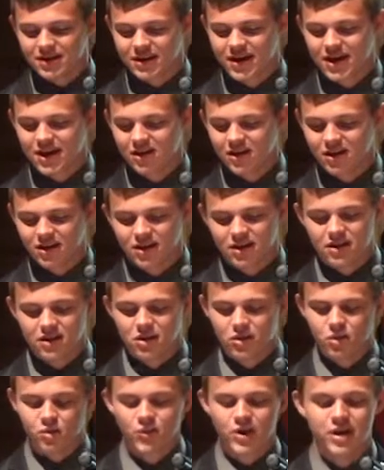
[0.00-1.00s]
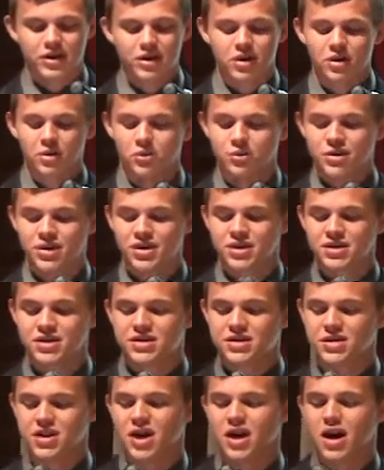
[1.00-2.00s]
now, whether it
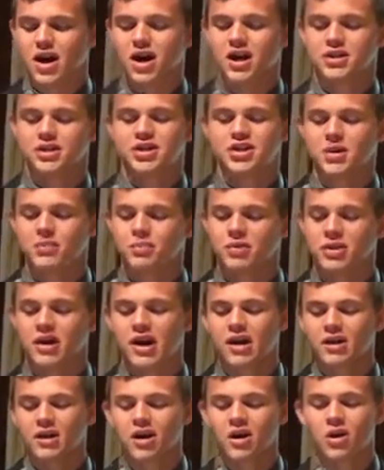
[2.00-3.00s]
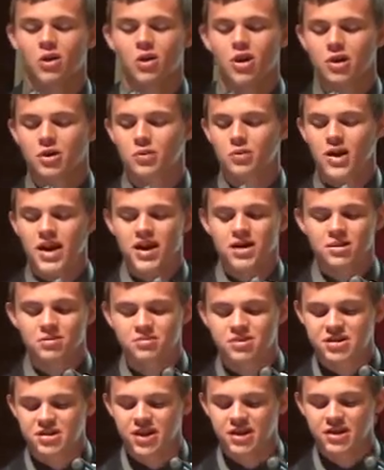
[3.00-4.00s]
was a chipper hello on a
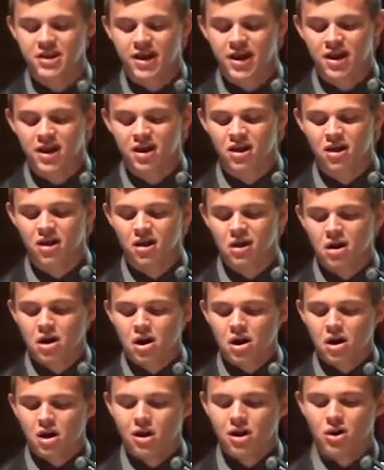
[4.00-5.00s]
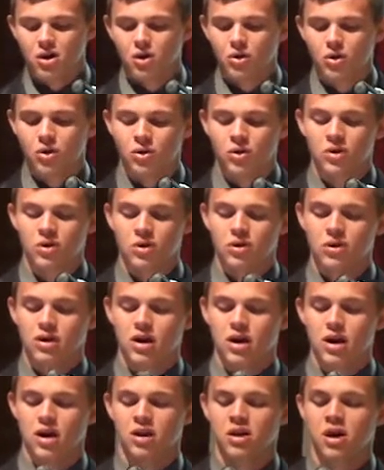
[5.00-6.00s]
random Sunday
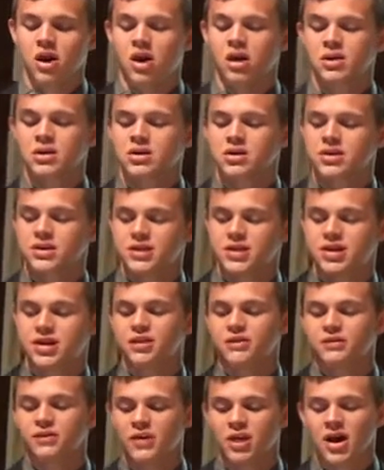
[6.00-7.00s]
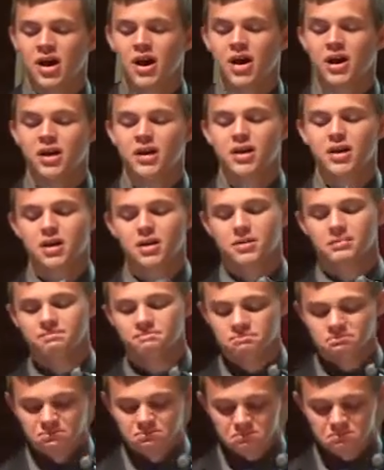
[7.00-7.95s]
or a long, tearful hug